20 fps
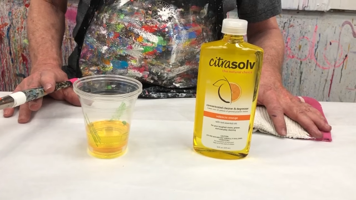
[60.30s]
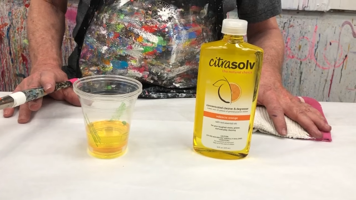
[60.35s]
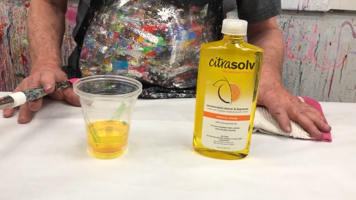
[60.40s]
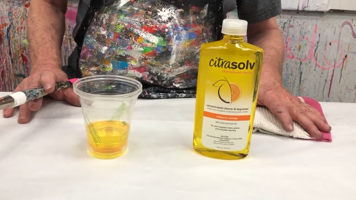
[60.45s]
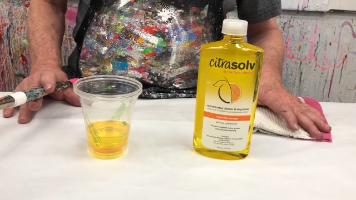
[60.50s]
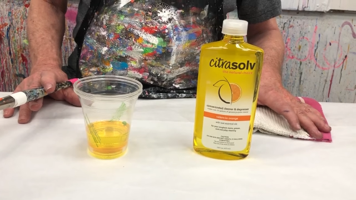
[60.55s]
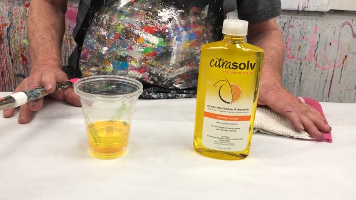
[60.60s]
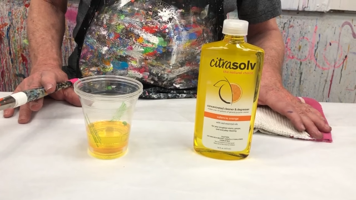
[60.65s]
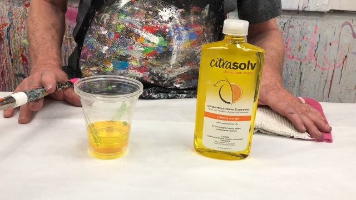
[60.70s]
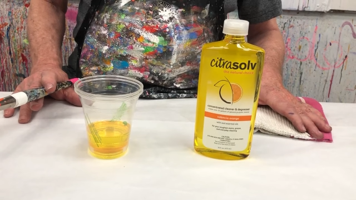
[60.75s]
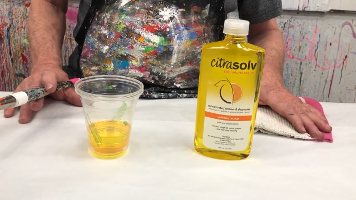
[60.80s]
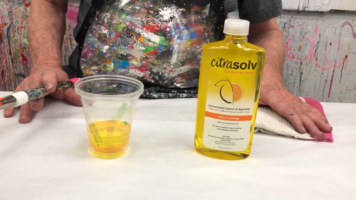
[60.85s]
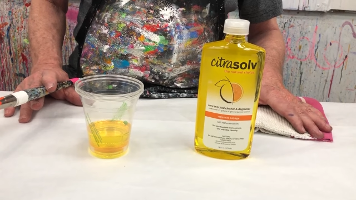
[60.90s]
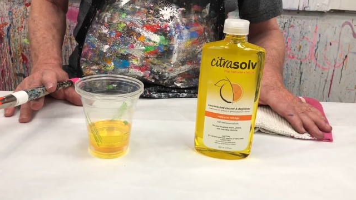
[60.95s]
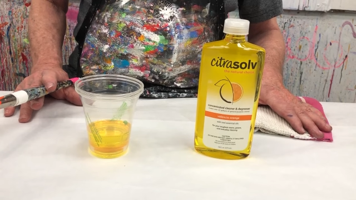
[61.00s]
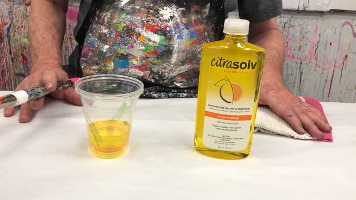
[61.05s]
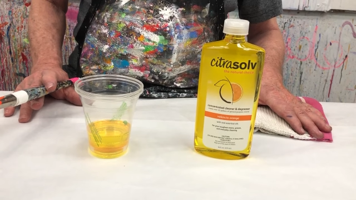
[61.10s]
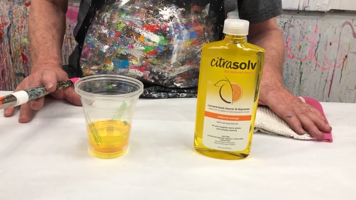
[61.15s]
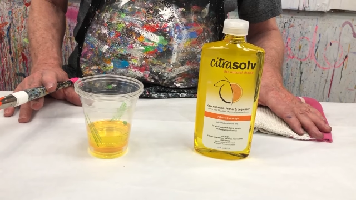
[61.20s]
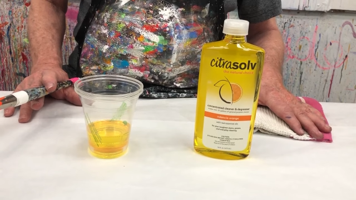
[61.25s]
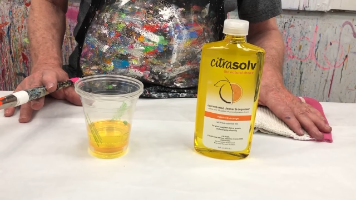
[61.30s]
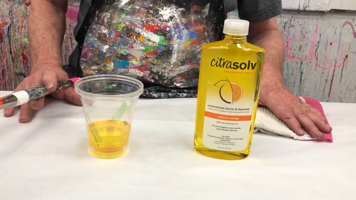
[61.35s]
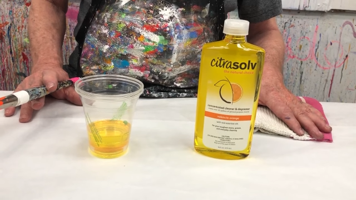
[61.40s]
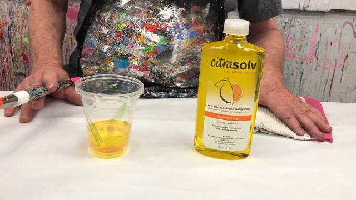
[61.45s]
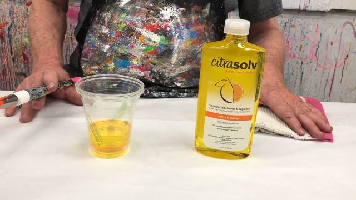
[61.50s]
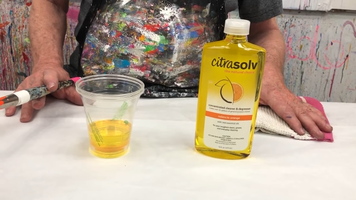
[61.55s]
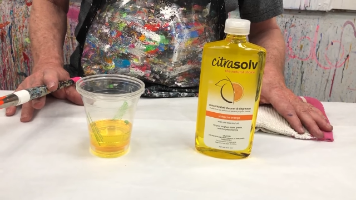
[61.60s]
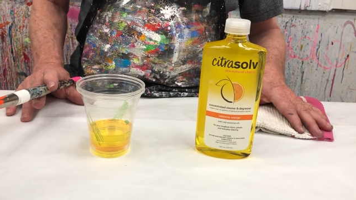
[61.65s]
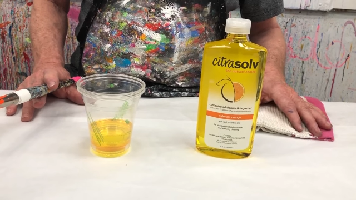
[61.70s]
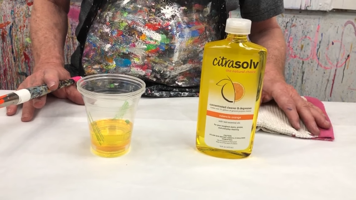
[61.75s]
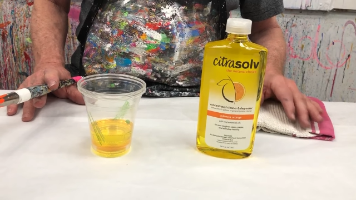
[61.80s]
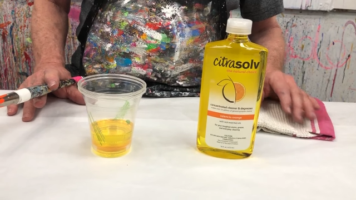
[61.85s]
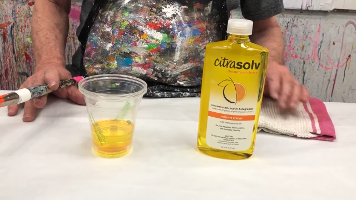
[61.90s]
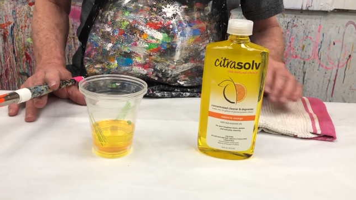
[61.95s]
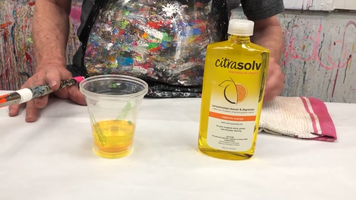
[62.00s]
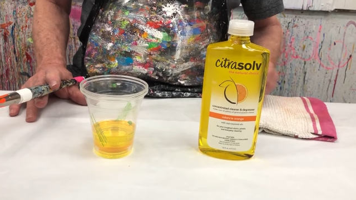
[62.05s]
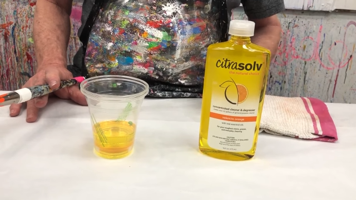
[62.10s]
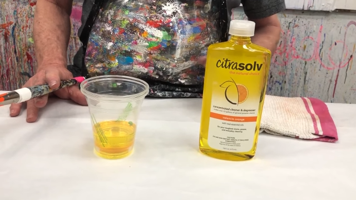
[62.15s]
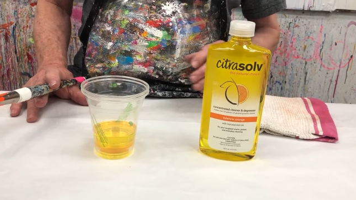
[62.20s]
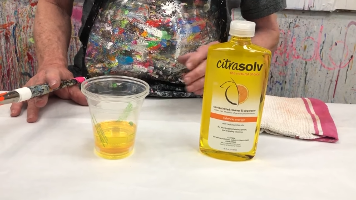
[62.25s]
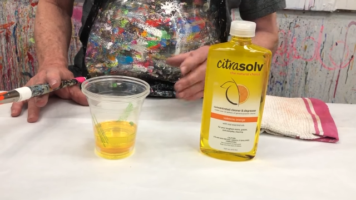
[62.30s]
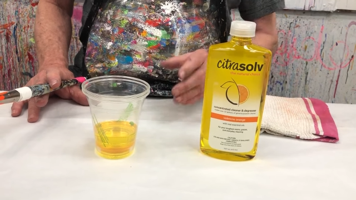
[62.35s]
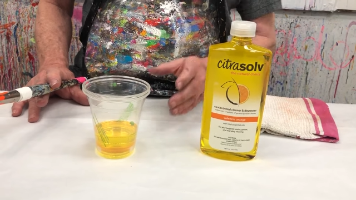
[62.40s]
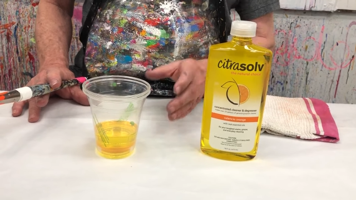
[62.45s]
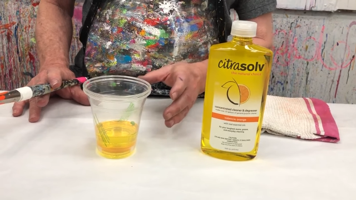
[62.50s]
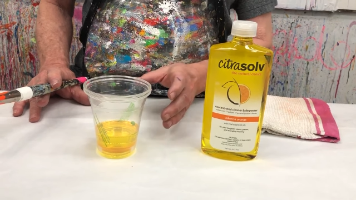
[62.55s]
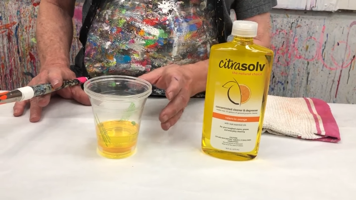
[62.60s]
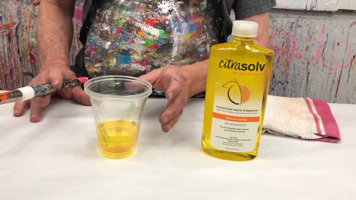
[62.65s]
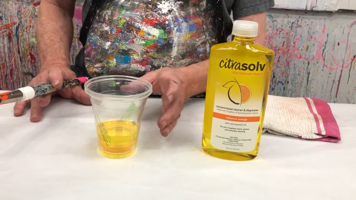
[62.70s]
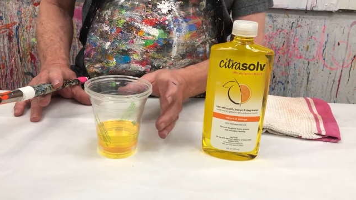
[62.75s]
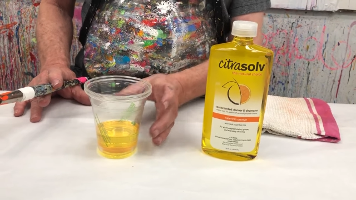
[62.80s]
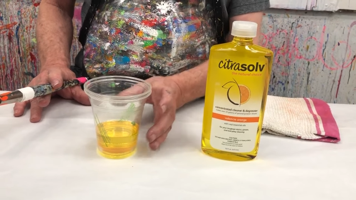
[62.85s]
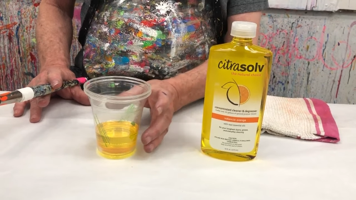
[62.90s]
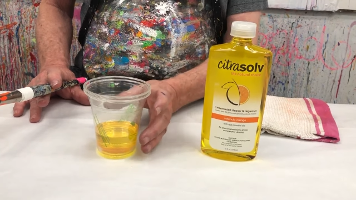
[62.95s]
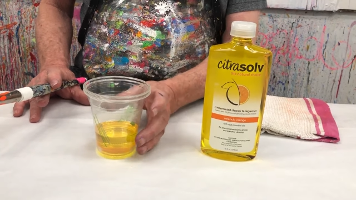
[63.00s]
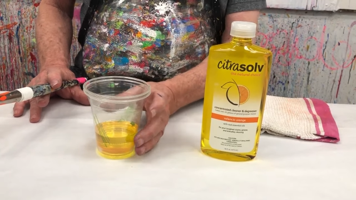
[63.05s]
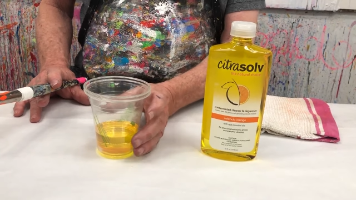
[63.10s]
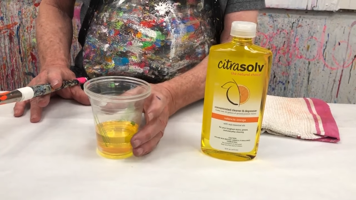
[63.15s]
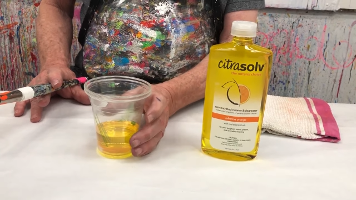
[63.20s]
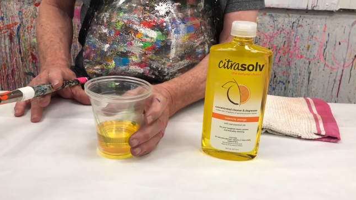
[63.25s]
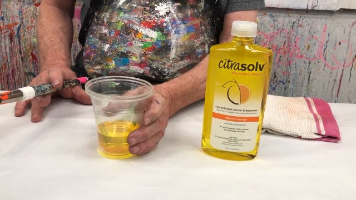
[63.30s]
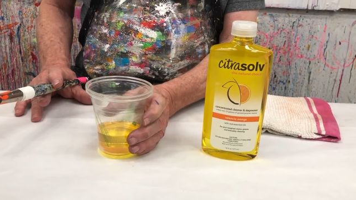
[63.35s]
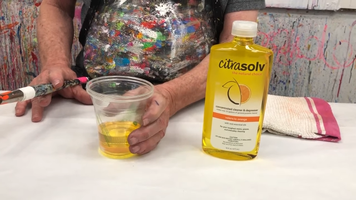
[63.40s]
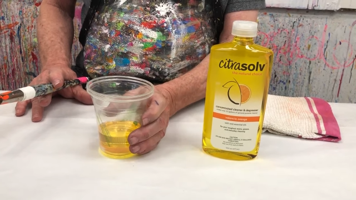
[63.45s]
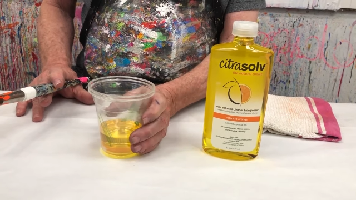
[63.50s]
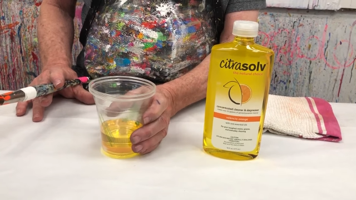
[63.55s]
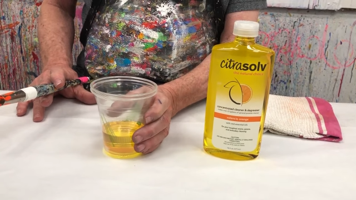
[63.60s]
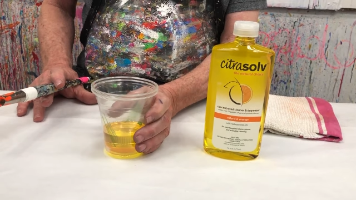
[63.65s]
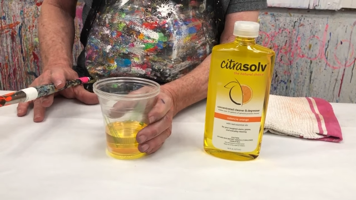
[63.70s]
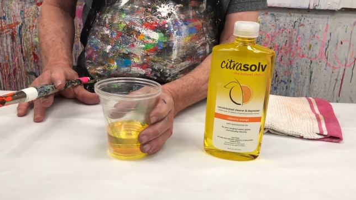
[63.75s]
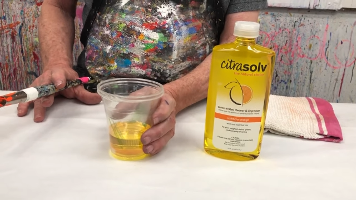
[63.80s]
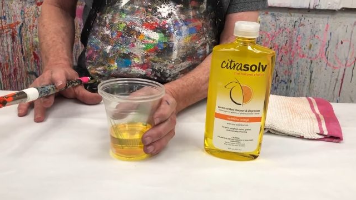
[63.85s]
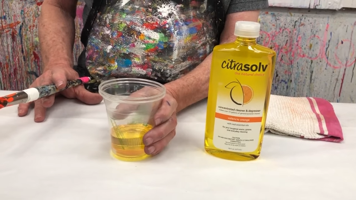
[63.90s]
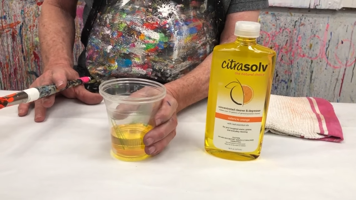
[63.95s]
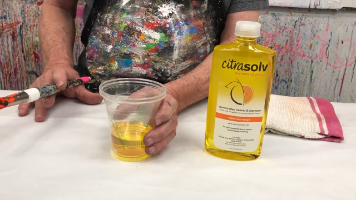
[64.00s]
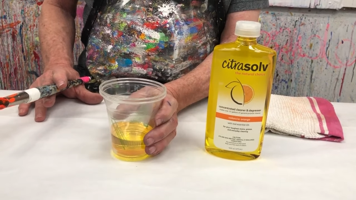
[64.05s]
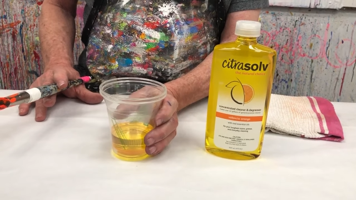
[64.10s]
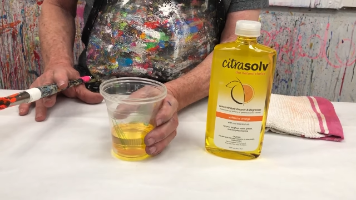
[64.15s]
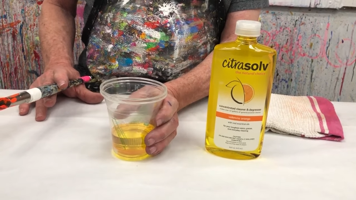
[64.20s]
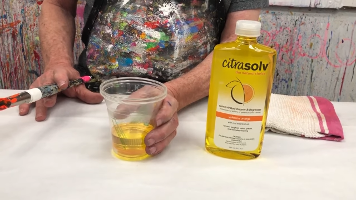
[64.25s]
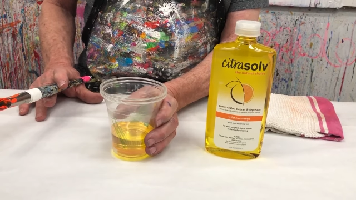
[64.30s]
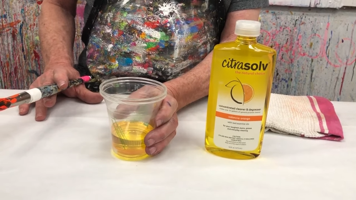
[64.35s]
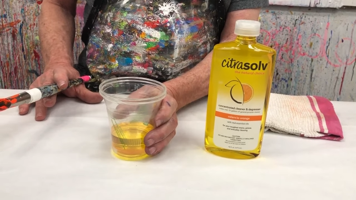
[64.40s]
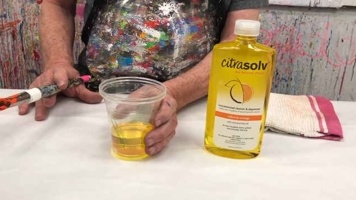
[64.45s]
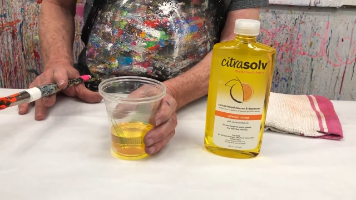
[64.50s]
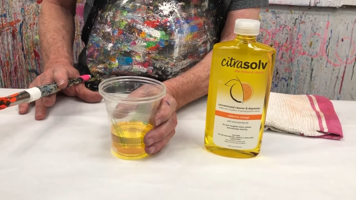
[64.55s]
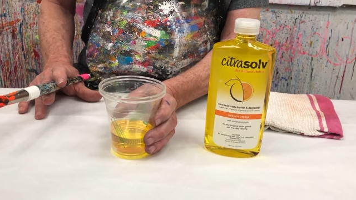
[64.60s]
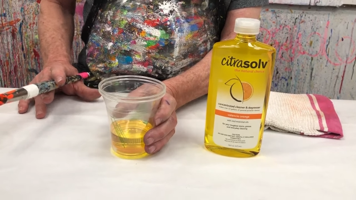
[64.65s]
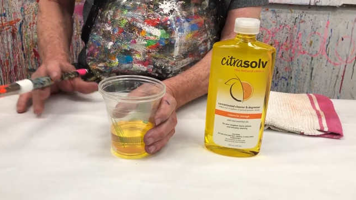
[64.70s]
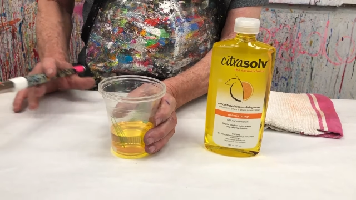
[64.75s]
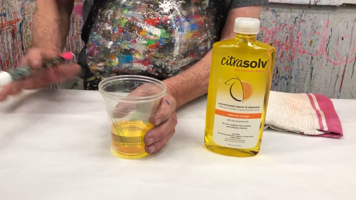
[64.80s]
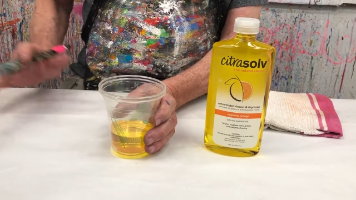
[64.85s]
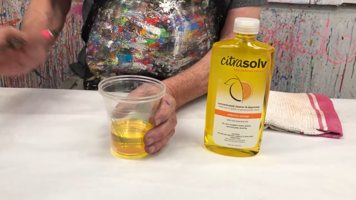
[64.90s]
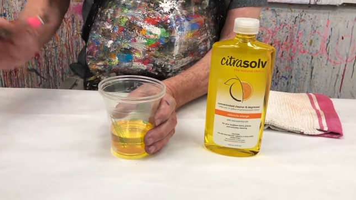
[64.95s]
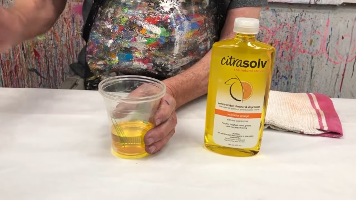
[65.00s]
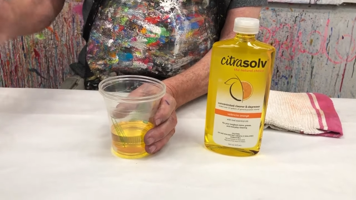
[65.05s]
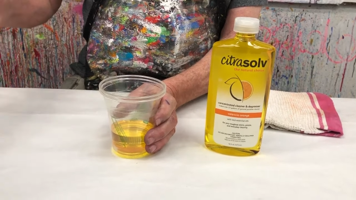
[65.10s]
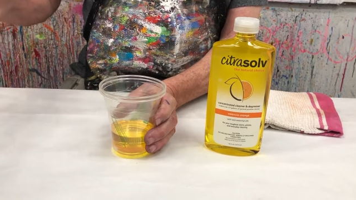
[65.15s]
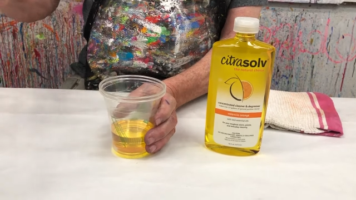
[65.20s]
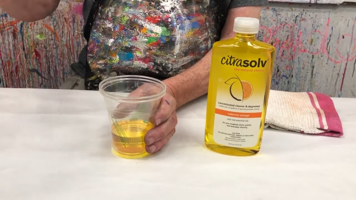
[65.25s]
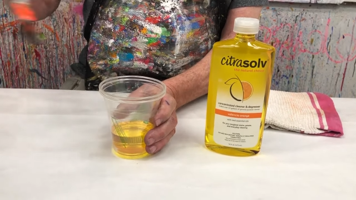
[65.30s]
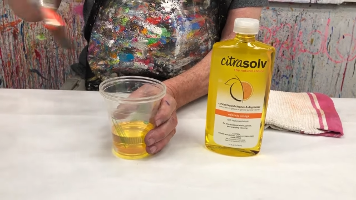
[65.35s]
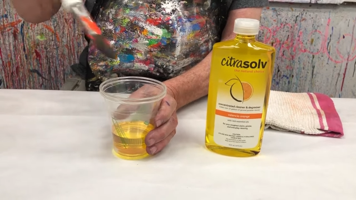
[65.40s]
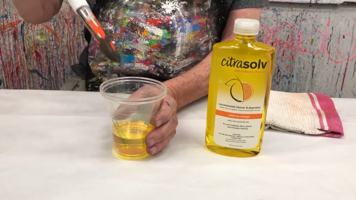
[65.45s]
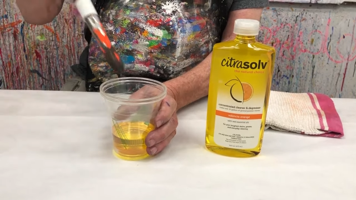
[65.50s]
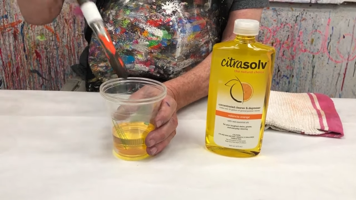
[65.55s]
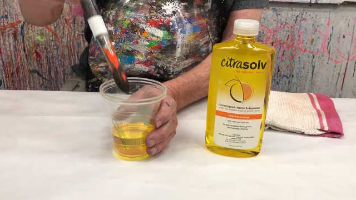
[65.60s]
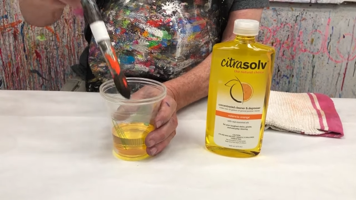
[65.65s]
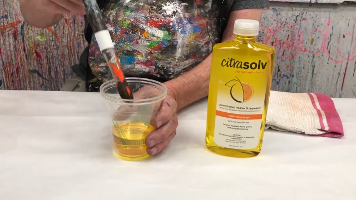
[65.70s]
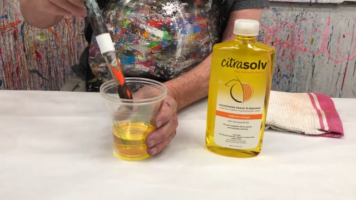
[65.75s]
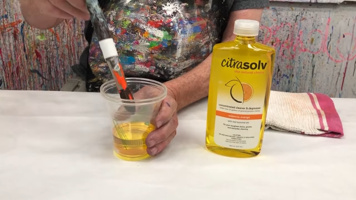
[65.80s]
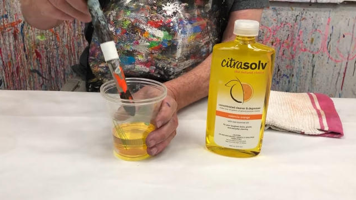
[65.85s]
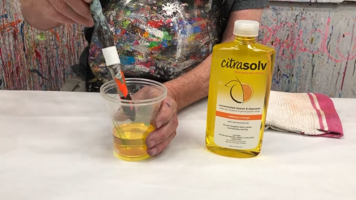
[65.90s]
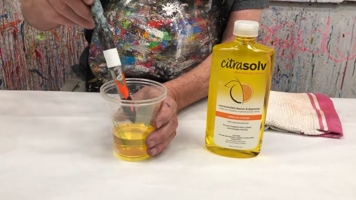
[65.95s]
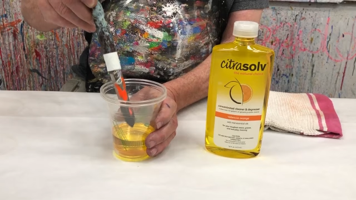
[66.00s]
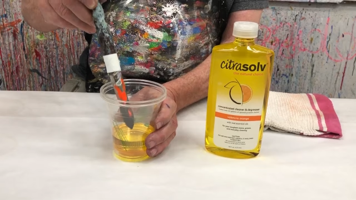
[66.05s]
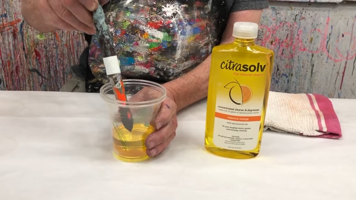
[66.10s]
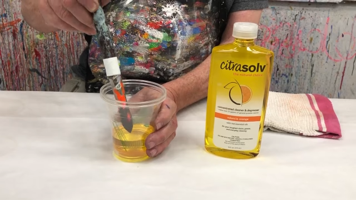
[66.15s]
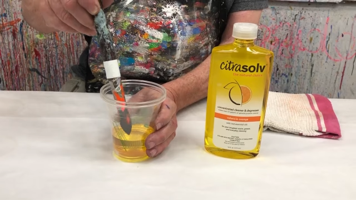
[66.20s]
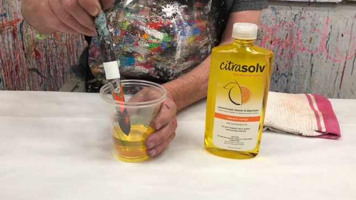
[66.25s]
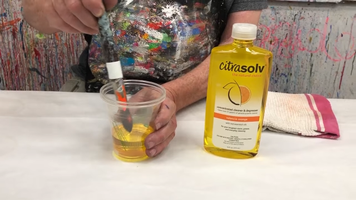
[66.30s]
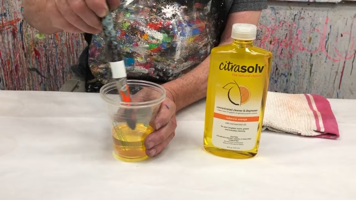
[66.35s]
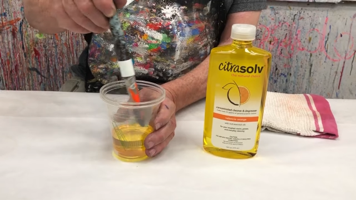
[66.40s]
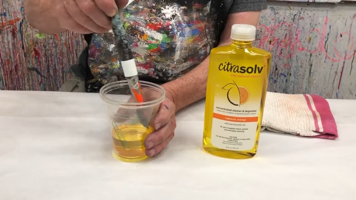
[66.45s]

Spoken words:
(no speaker visible)